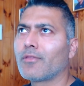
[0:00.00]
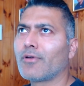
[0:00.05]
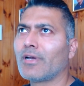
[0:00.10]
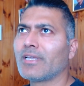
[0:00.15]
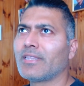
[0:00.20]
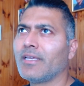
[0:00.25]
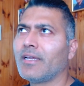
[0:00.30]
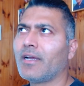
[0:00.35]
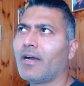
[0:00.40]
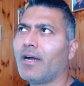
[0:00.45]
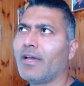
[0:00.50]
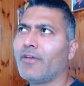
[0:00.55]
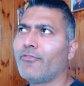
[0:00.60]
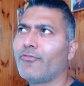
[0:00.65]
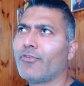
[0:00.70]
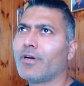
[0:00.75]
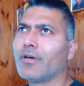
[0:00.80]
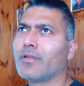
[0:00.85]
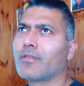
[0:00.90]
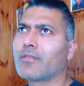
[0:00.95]
So I think
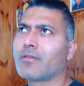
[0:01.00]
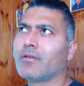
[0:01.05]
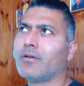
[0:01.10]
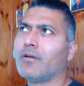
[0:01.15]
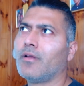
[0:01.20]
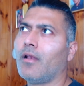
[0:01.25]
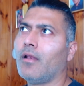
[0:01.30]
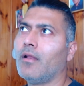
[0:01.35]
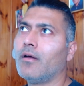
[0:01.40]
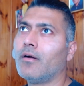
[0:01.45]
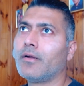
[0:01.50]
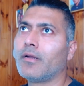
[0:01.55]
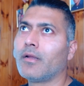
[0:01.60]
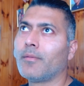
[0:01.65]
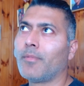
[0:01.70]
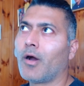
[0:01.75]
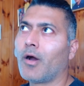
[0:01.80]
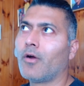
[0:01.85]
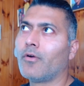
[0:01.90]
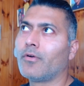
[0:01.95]
I first
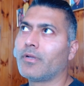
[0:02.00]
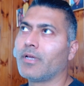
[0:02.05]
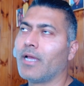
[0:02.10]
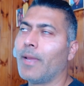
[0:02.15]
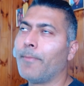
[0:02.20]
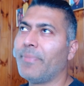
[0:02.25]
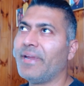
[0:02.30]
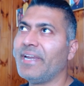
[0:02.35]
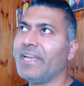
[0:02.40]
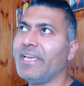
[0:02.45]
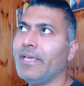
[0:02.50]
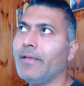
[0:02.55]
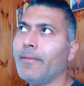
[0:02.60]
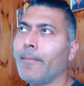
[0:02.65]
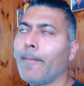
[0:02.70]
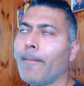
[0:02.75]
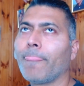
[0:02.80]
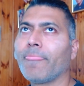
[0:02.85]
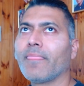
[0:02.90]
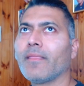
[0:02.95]
learned about MPD.